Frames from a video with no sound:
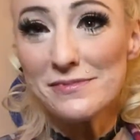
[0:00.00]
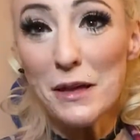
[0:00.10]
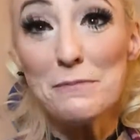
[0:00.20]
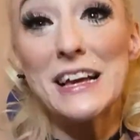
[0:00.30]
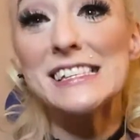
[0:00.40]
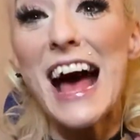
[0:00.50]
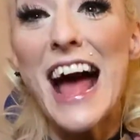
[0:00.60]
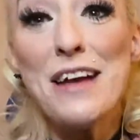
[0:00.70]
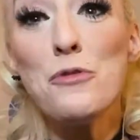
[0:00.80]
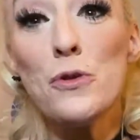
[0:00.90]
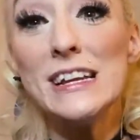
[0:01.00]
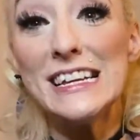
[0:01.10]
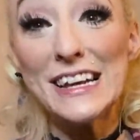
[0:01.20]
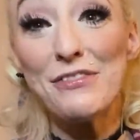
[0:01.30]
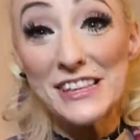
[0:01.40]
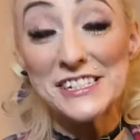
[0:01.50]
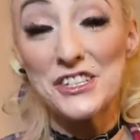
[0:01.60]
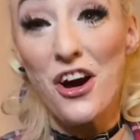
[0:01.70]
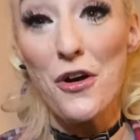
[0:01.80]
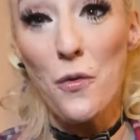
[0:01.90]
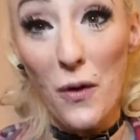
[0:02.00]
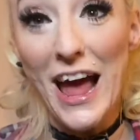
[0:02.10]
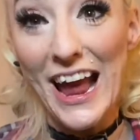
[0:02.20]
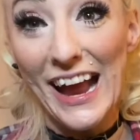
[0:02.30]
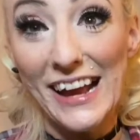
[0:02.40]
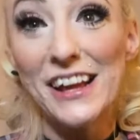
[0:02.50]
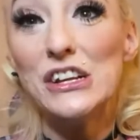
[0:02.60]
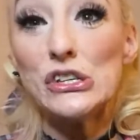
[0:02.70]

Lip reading: Because I am going to give this guitar away to